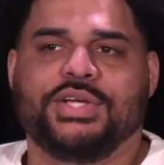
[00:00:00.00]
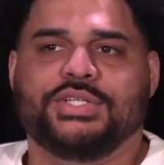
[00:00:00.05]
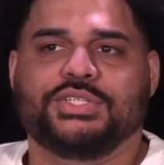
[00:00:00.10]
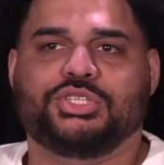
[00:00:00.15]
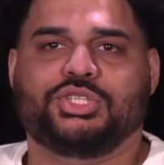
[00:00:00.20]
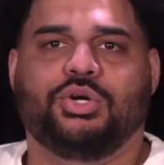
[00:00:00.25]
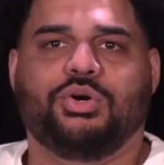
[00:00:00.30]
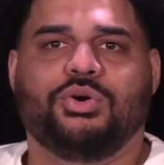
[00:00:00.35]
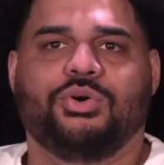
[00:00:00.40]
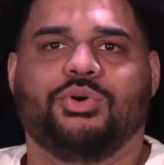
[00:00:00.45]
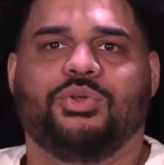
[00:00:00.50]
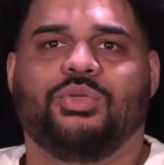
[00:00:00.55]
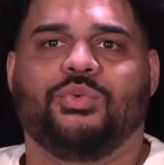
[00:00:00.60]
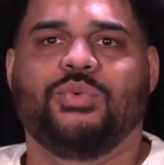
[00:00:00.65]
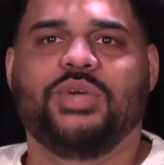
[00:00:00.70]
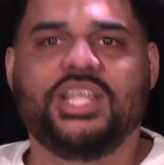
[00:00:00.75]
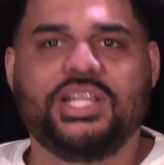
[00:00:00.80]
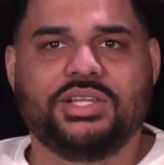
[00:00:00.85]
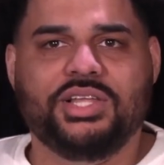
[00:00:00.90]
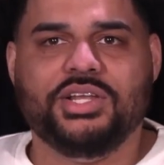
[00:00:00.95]
So
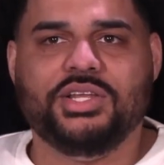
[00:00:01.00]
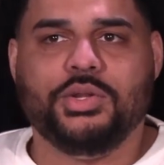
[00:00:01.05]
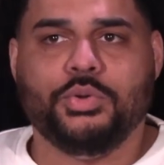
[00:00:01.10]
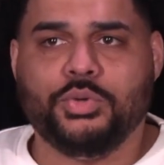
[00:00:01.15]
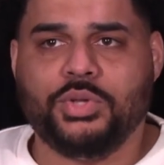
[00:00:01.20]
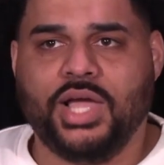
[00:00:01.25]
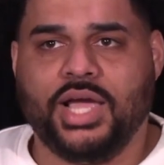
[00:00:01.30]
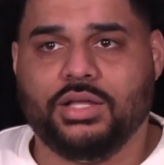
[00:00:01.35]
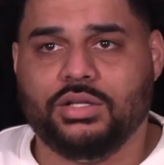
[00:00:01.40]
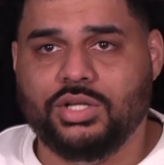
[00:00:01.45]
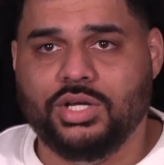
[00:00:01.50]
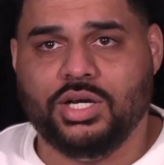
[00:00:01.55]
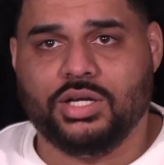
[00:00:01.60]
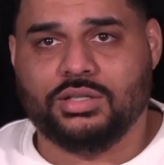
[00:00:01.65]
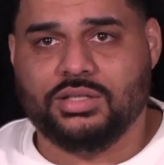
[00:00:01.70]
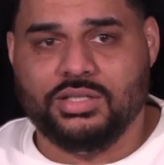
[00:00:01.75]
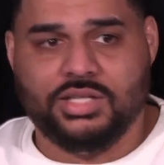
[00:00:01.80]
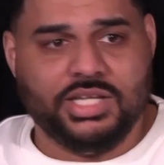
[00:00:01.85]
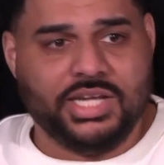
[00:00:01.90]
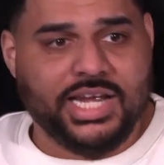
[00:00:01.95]
they were like,
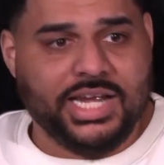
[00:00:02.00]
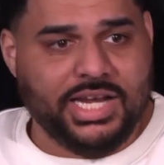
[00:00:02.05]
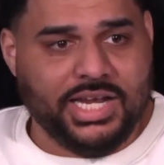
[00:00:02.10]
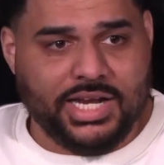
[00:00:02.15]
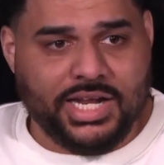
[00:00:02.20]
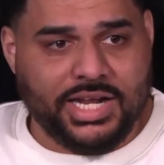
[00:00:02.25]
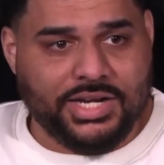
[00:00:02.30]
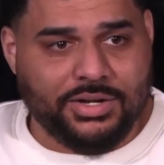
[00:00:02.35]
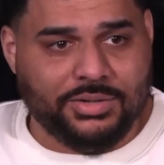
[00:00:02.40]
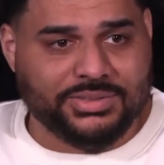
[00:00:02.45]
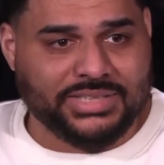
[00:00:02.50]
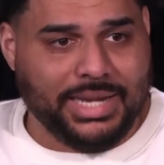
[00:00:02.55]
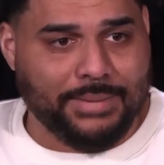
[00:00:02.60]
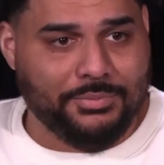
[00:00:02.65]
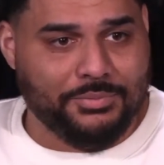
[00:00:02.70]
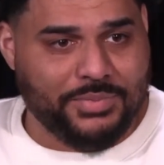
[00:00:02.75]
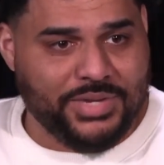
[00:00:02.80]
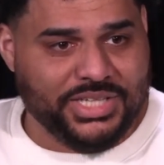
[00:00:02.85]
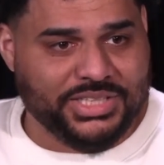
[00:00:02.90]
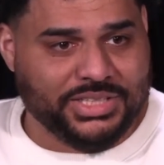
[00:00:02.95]
look, it ain't no type
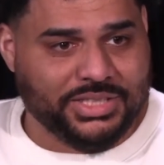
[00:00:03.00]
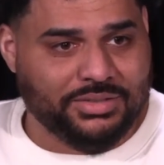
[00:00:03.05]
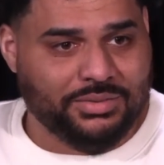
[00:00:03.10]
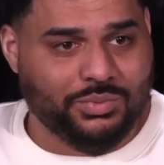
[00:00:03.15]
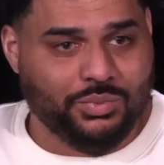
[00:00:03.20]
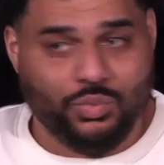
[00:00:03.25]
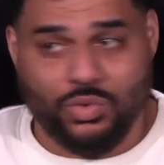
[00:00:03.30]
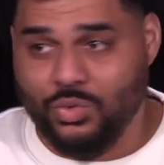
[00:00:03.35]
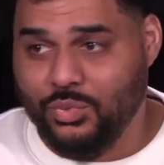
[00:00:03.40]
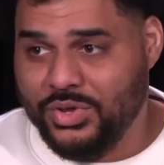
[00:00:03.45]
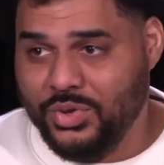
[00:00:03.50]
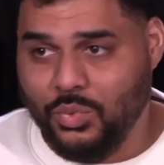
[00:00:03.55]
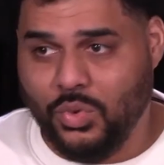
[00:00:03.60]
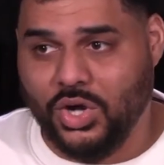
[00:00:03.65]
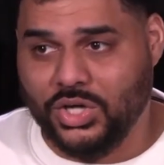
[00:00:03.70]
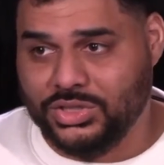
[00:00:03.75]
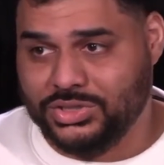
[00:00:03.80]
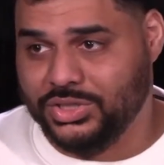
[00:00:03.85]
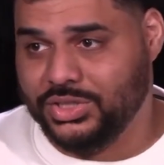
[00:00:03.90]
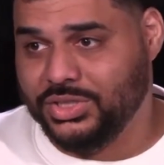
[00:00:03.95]
of mission. What we
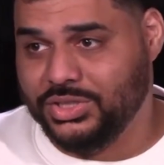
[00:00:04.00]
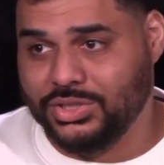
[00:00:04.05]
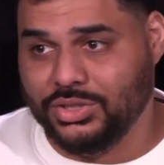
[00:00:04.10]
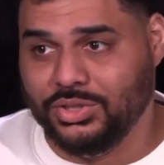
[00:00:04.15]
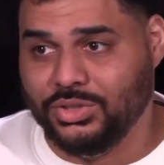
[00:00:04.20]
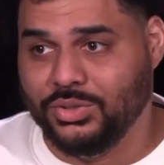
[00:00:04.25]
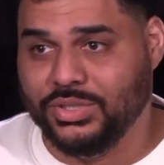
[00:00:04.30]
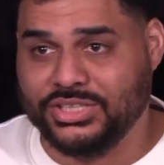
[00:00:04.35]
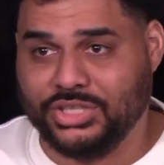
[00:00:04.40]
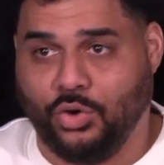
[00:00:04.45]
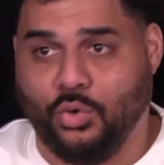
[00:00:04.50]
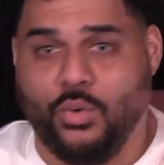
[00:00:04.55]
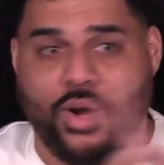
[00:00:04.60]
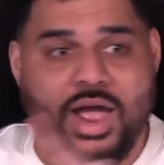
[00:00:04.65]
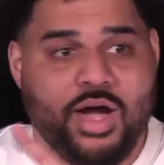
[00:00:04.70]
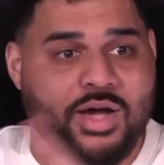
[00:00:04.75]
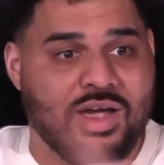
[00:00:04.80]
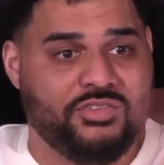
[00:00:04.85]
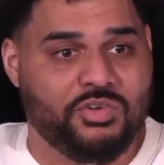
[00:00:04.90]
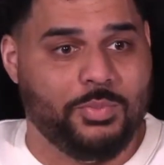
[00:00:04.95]
want you to do is
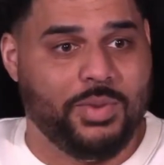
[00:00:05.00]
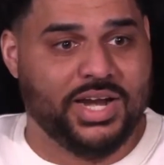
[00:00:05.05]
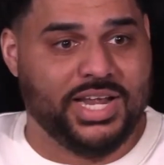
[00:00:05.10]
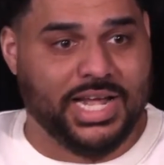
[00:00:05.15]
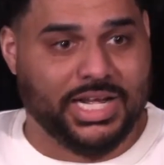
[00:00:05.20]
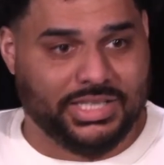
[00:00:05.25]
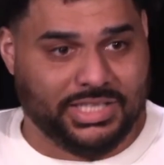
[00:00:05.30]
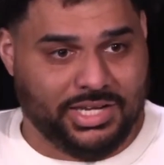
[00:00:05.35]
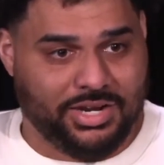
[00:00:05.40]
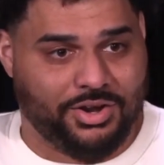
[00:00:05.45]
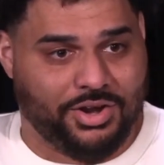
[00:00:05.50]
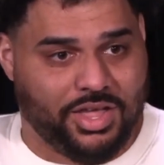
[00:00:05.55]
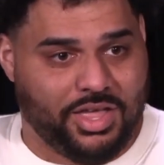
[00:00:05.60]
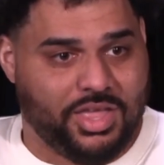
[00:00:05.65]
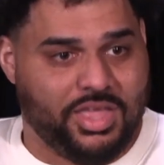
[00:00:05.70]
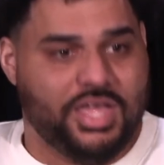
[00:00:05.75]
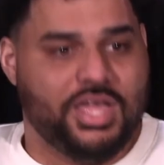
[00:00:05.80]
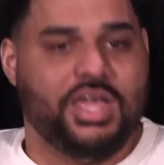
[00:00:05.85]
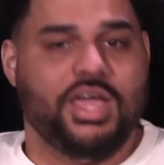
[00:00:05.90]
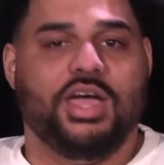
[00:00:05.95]
corral everybody out the area.